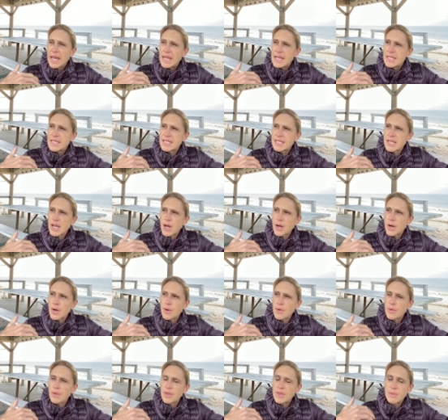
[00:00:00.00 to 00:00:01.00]

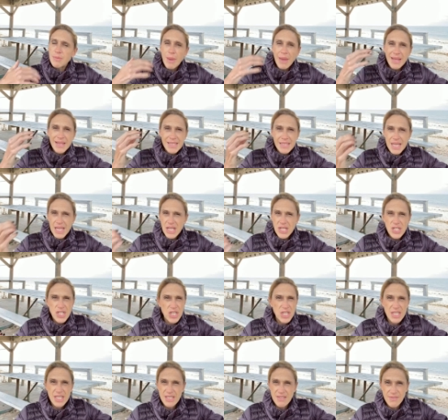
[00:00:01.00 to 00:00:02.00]
So the
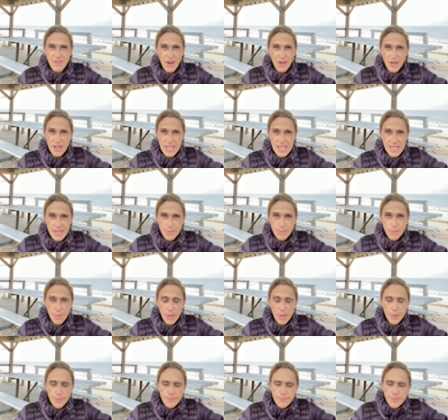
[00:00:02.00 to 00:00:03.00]
meditation is very
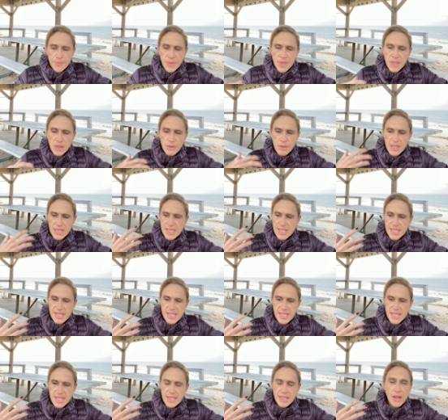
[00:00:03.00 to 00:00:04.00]
simple. You can
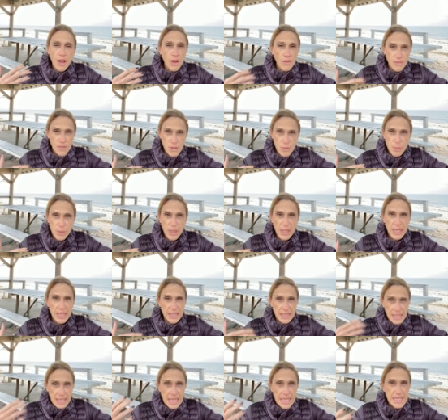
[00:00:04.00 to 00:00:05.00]
sit comfortably
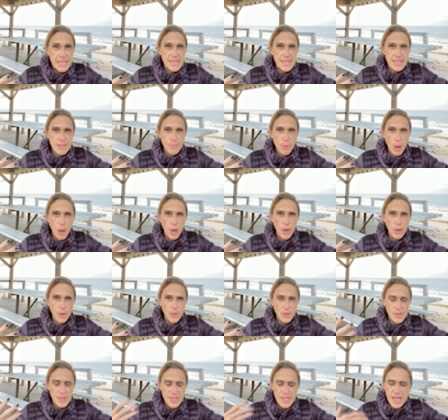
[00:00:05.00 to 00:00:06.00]
in easy
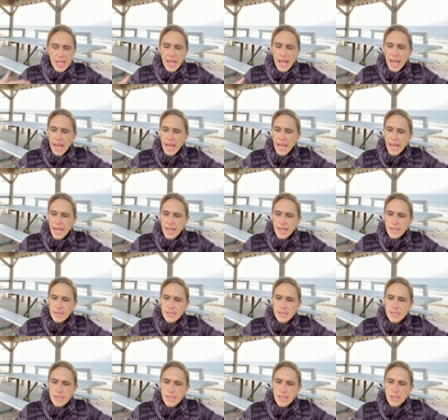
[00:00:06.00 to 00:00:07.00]
pose, and
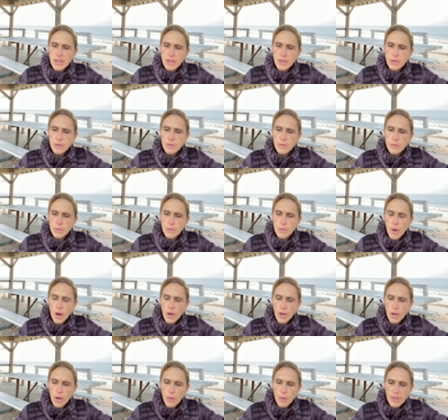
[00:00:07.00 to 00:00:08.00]
you
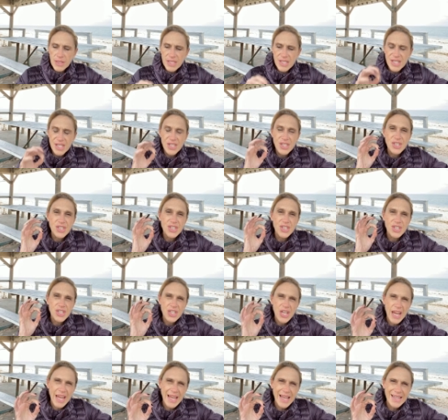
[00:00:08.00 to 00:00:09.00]
are going to
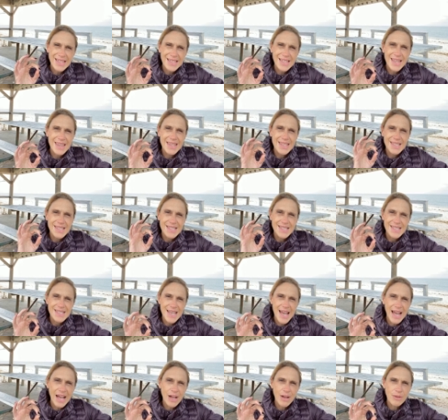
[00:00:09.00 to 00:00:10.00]
chant the
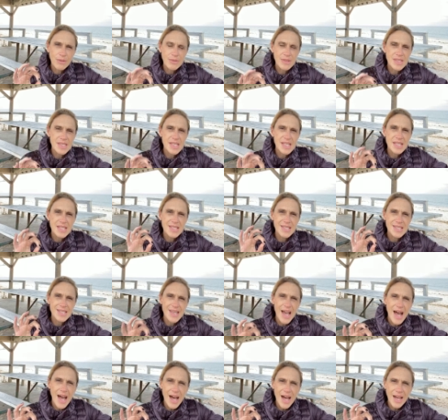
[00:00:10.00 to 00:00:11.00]
sounds
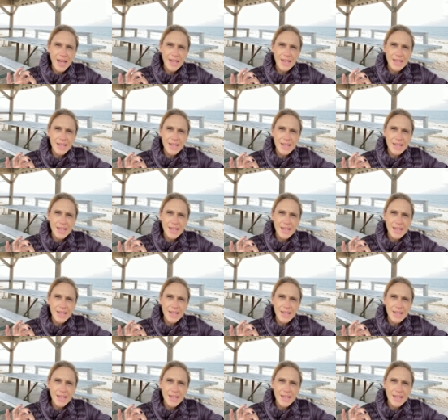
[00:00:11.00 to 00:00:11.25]
Sa-ta-na-ma.